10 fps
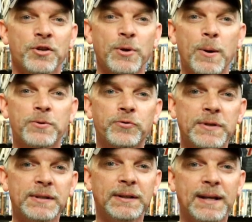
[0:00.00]
So I was
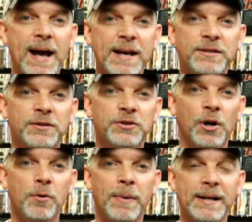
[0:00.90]
recently asked to
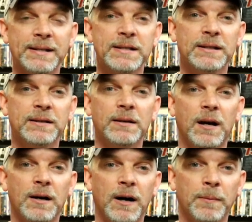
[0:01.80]
show my Disney
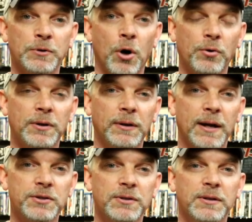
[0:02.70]
um, Gold
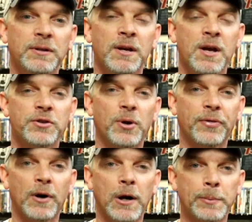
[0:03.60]
collection, so I
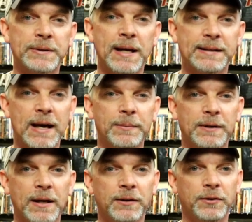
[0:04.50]
thought I would take time
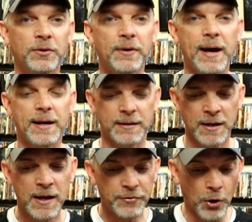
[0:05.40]
today to do that.
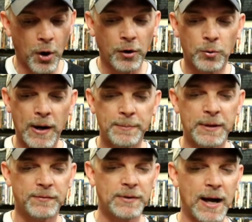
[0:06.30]
There are quite a
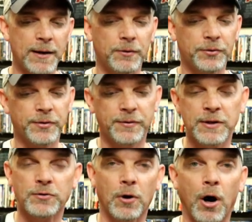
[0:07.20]
bit of titles.
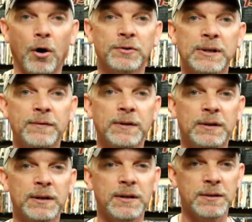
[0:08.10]
These are all
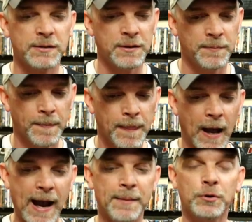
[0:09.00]
DVDs.
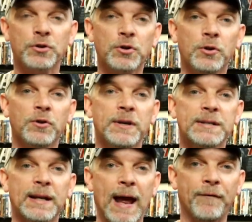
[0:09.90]
I am going to show you
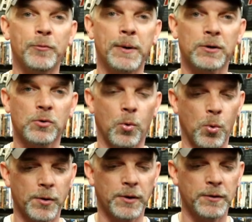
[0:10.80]
these in alphabetical
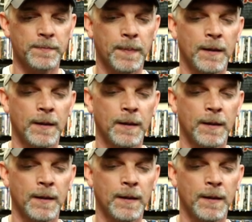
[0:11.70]
order.